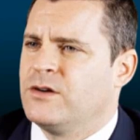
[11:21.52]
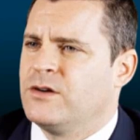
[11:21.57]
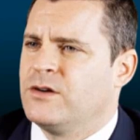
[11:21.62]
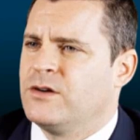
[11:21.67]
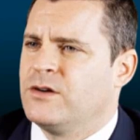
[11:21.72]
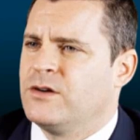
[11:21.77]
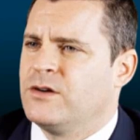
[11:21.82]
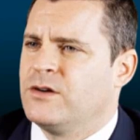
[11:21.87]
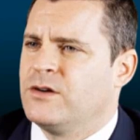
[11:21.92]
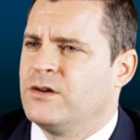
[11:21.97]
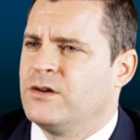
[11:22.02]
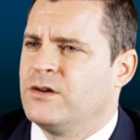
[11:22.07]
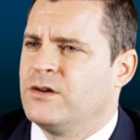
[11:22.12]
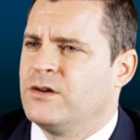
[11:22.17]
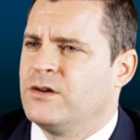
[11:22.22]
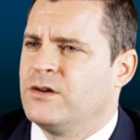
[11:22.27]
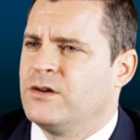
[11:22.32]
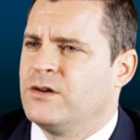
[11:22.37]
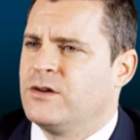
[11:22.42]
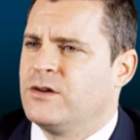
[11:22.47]

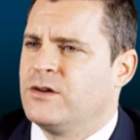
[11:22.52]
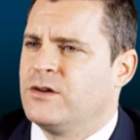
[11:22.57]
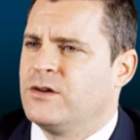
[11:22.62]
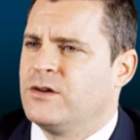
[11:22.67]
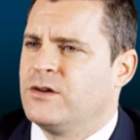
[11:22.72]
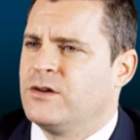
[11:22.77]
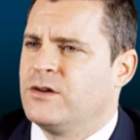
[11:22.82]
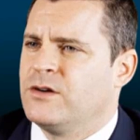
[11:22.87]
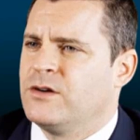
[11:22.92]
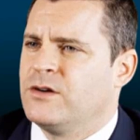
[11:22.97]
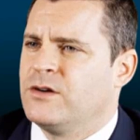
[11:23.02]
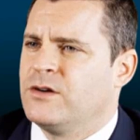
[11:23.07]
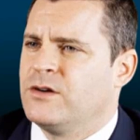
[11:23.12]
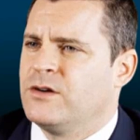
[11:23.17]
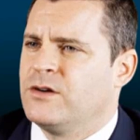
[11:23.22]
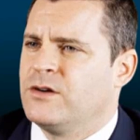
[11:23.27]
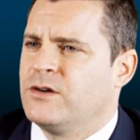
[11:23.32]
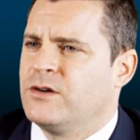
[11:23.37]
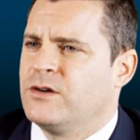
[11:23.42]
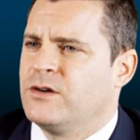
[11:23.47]

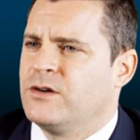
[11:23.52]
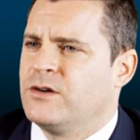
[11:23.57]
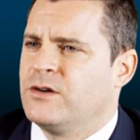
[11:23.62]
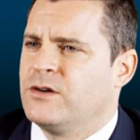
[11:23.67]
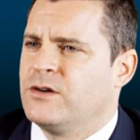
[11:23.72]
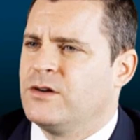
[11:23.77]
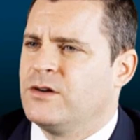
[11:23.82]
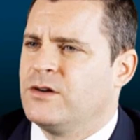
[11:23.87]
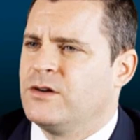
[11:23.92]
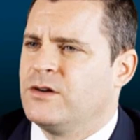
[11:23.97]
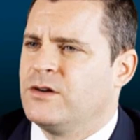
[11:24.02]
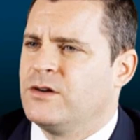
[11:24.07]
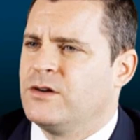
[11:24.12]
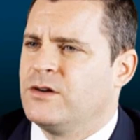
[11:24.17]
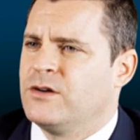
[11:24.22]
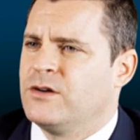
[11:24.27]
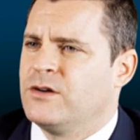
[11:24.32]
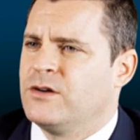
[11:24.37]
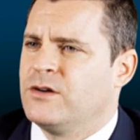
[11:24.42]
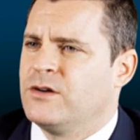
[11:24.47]

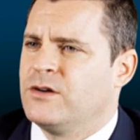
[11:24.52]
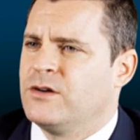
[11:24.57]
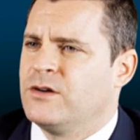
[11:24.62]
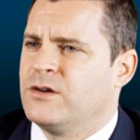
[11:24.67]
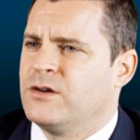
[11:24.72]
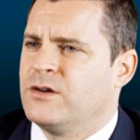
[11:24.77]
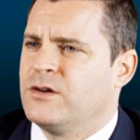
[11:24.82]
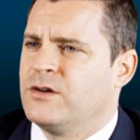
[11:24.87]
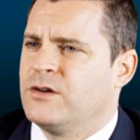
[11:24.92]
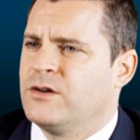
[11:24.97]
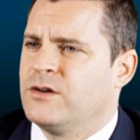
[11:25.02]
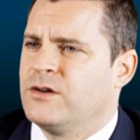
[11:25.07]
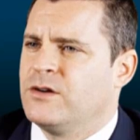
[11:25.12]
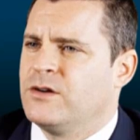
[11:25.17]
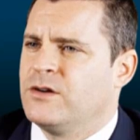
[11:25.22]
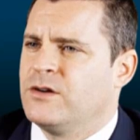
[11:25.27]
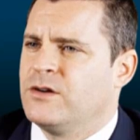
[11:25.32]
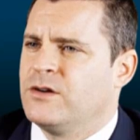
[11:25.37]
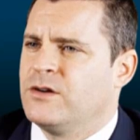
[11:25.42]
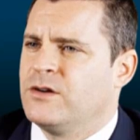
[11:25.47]

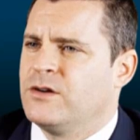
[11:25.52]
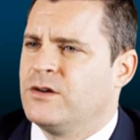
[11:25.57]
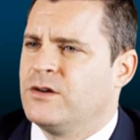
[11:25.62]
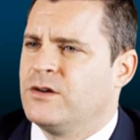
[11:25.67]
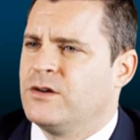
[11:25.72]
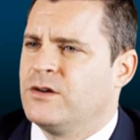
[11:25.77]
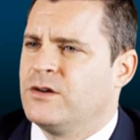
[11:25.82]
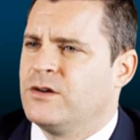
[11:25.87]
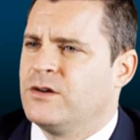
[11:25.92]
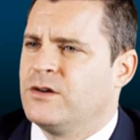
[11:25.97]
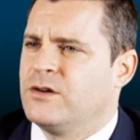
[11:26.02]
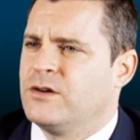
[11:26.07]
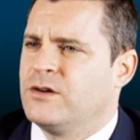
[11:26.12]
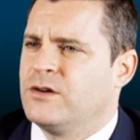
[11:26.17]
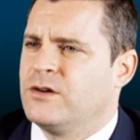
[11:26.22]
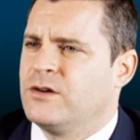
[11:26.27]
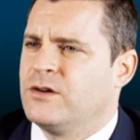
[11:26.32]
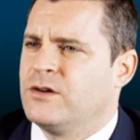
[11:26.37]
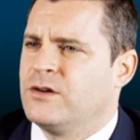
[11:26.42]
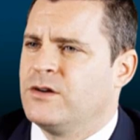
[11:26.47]

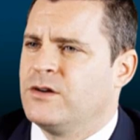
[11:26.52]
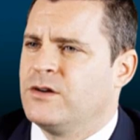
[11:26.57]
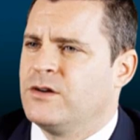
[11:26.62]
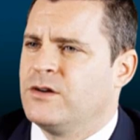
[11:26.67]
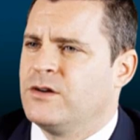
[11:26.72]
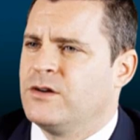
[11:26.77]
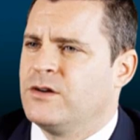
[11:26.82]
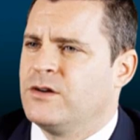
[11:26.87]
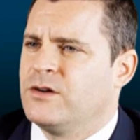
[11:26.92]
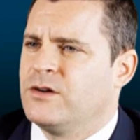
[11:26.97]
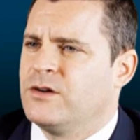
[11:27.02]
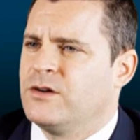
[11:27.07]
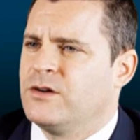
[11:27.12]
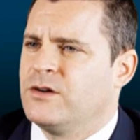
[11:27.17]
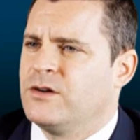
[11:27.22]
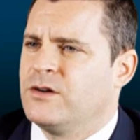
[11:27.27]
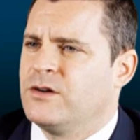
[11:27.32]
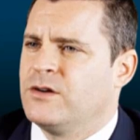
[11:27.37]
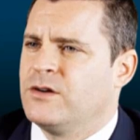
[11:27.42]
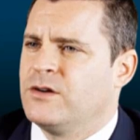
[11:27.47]

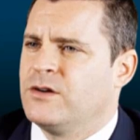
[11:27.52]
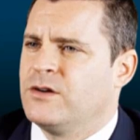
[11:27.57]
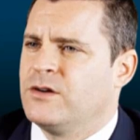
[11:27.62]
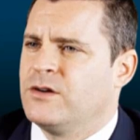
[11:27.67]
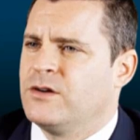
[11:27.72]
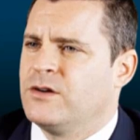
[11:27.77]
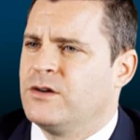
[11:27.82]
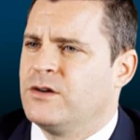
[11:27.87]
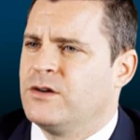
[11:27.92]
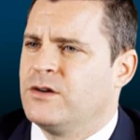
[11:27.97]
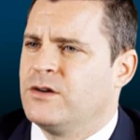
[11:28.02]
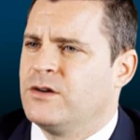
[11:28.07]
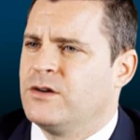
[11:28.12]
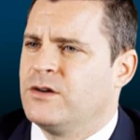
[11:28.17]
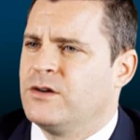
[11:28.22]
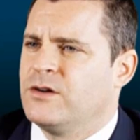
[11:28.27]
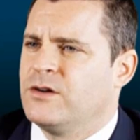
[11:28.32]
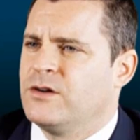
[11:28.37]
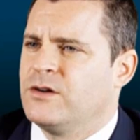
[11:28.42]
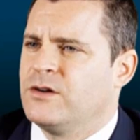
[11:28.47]

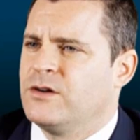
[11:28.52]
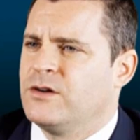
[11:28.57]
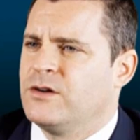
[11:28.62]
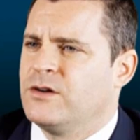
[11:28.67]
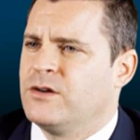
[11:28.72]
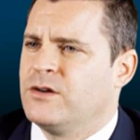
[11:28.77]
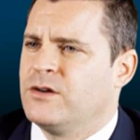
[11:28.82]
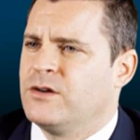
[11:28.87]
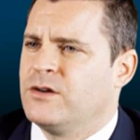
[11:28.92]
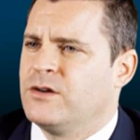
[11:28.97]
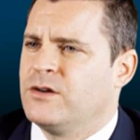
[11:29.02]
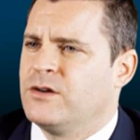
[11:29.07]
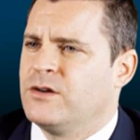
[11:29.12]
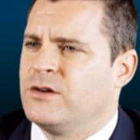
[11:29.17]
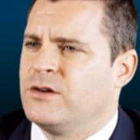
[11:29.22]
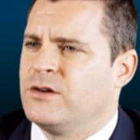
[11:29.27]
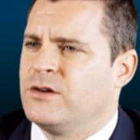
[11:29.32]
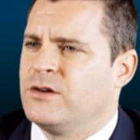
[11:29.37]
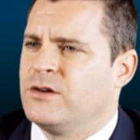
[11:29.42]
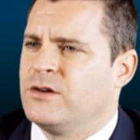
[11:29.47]
[no speech]